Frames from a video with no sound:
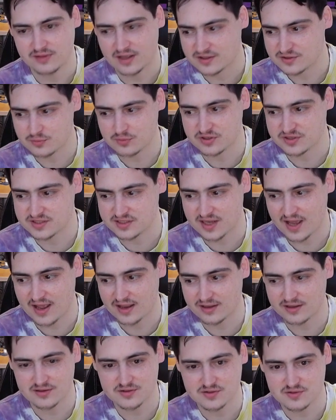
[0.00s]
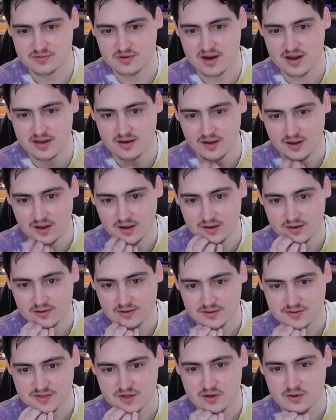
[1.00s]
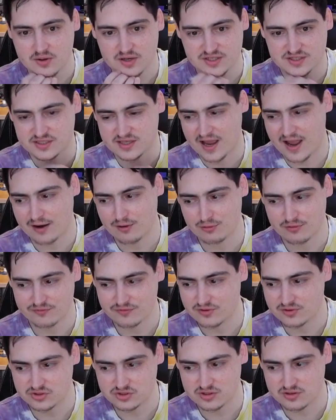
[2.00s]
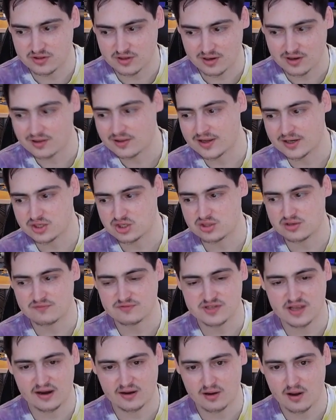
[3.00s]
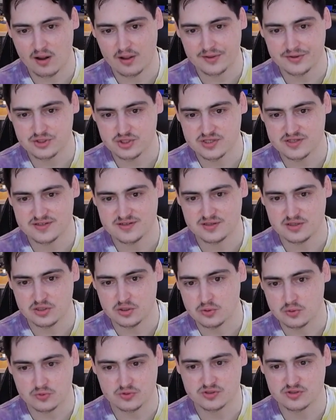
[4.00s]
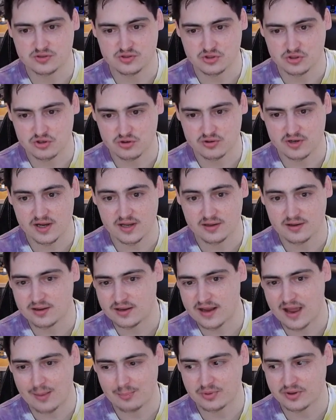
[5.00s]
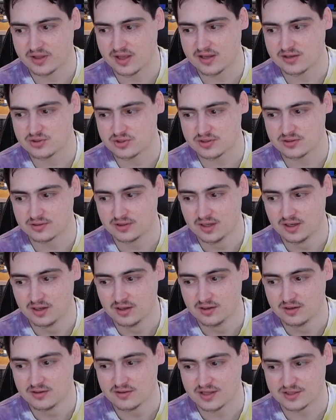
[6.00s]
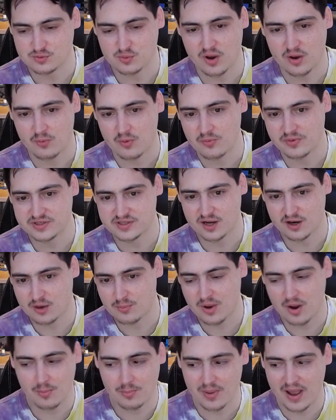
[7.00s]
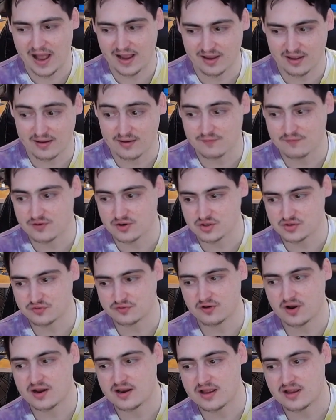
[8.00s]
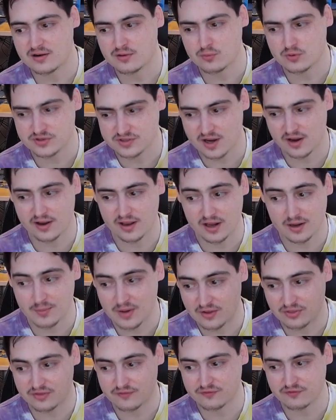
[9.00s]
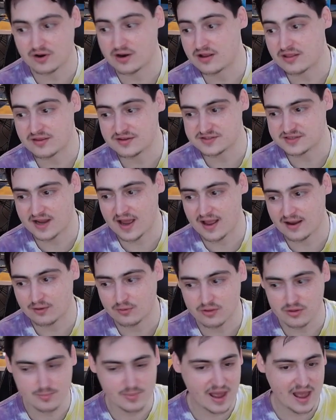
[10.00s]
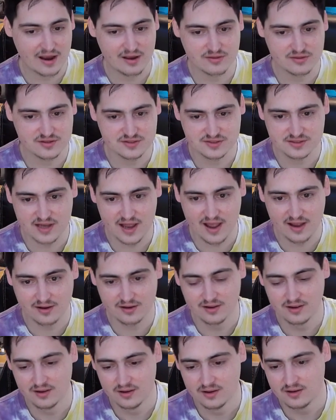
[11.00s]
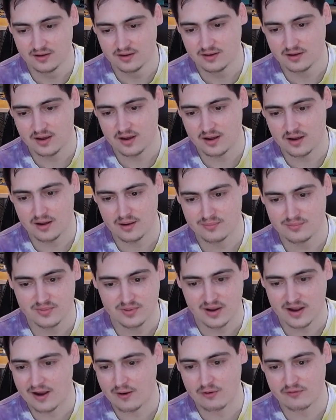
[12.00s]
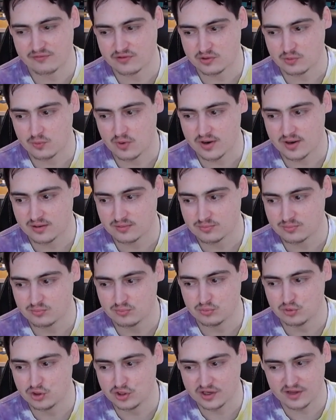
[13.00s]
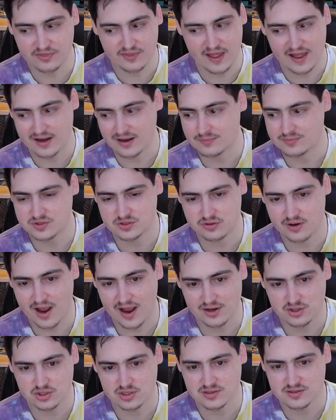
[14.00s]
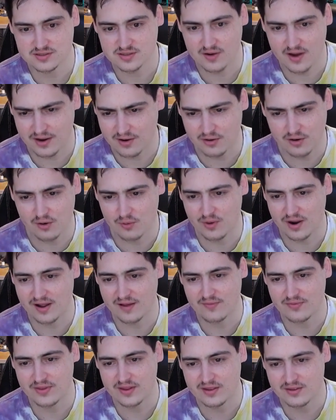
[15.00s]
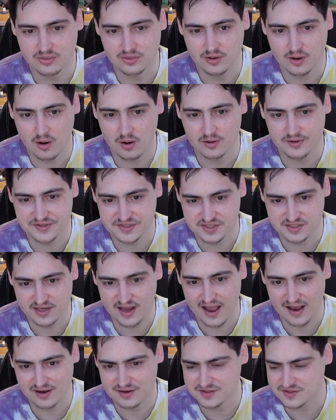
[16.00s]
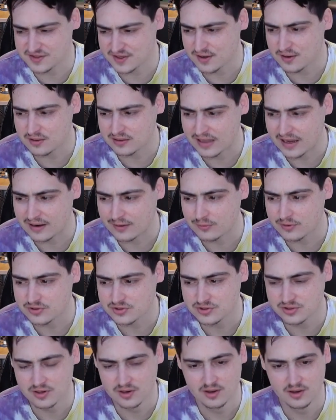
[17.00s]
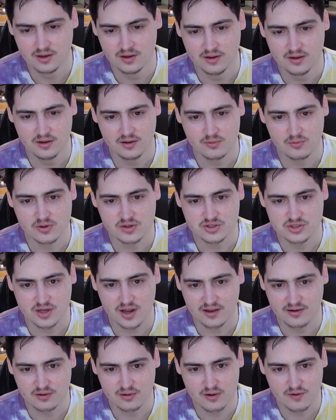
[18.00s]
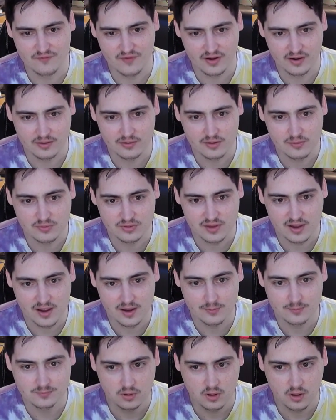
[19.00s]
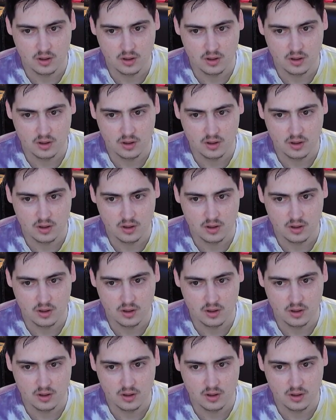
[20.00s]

That's what a stack is, right? So a stack refers to the collection of technologies used to create an application. That's why when we talk about back-end versus front-end, we're talking about the front of the stack or the back of the stack, however you want to look at that abstraction. So I don't know why they call a stack a single language, which I don't know if I agree with that.